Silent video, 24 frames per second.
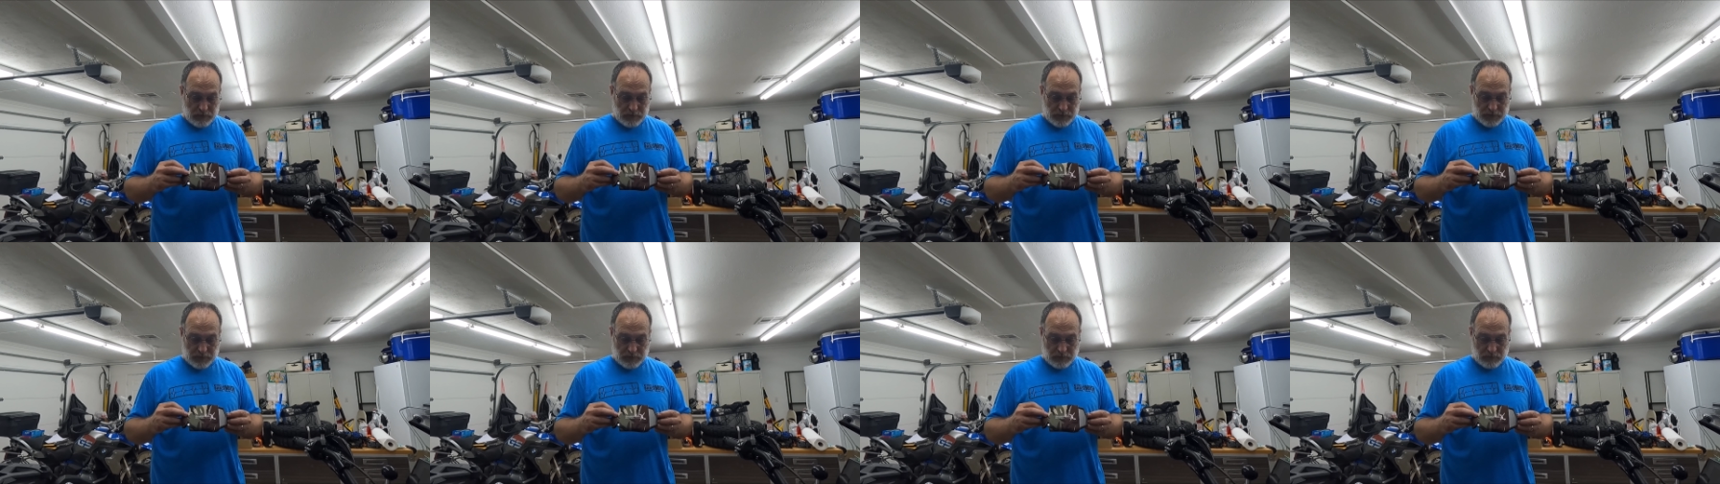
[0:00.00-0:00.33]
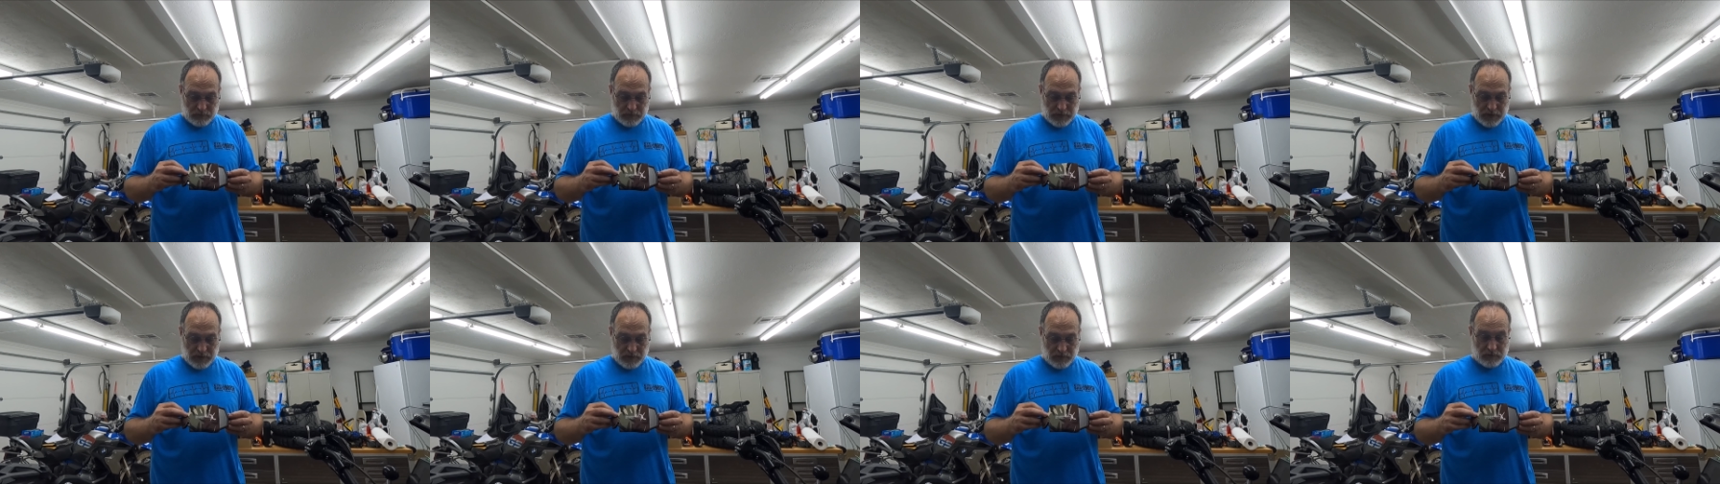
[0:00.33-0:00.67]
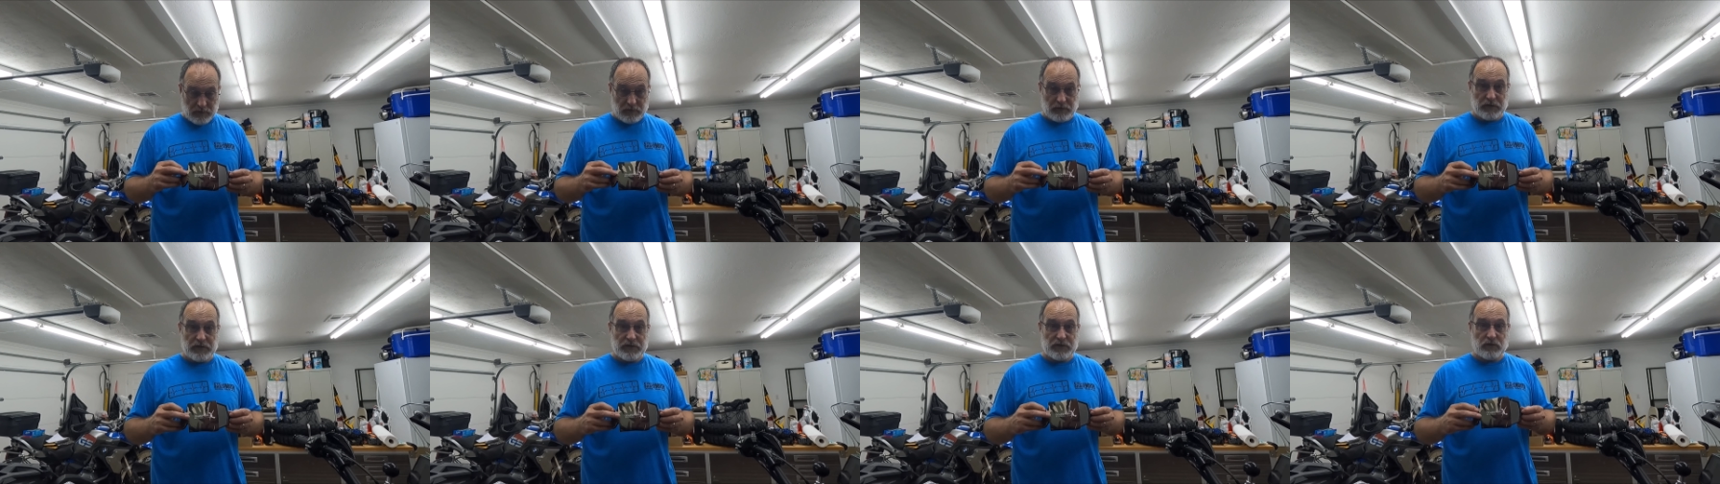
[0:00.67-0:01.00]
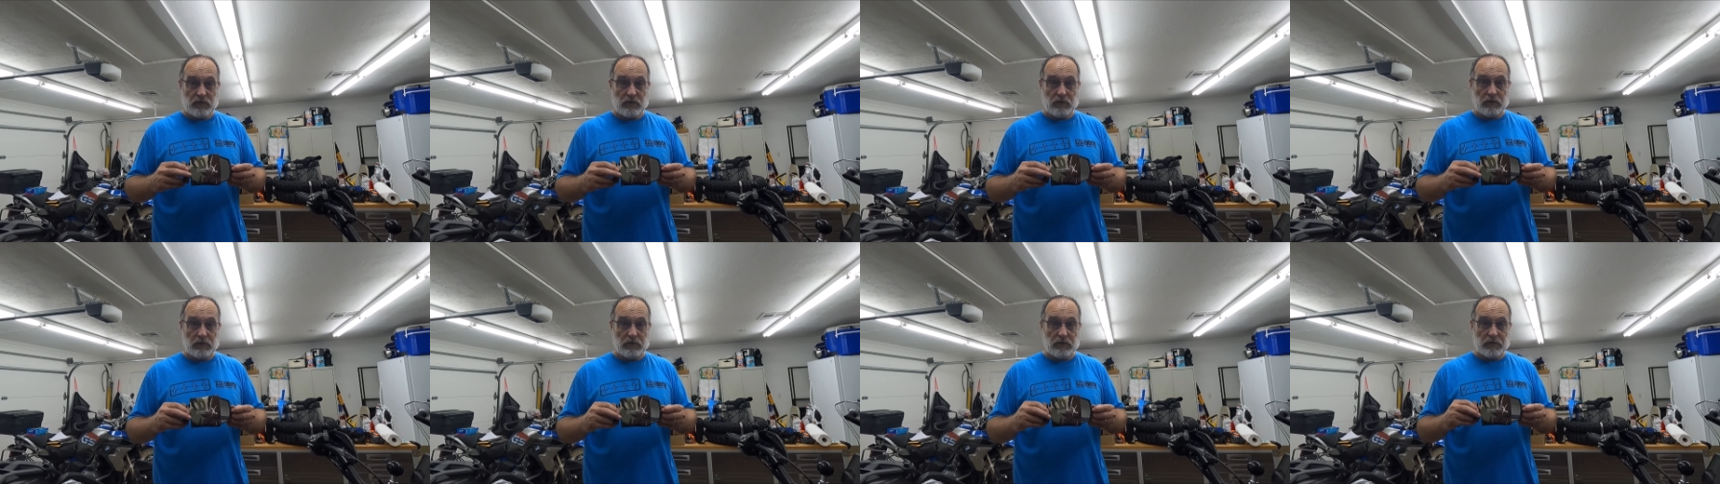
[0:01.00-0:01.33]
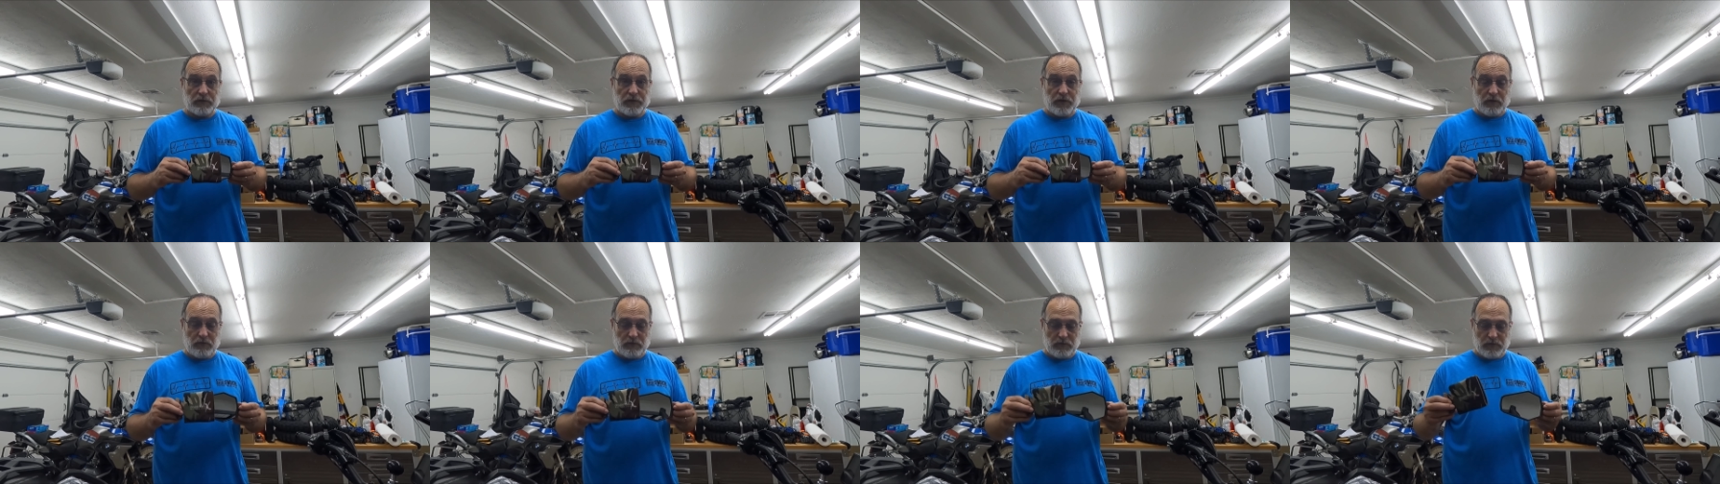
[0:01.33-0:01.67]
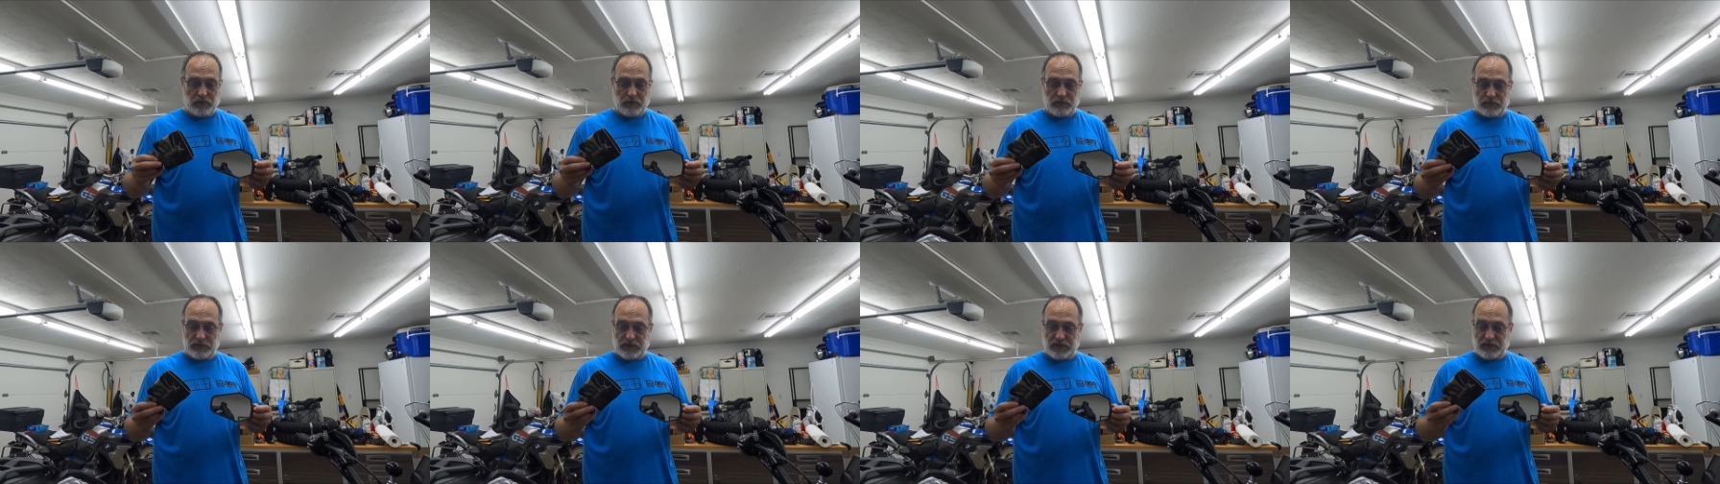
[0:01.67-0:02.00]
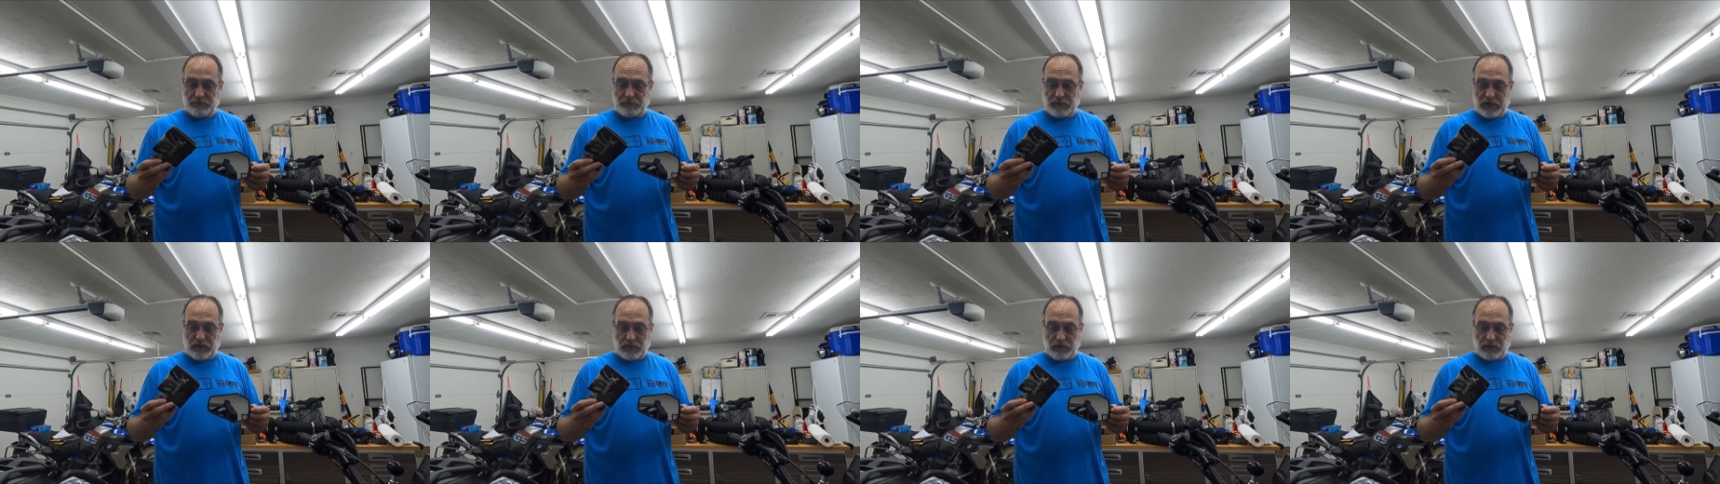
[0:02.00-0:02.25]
So they include these cool little Coke koozie,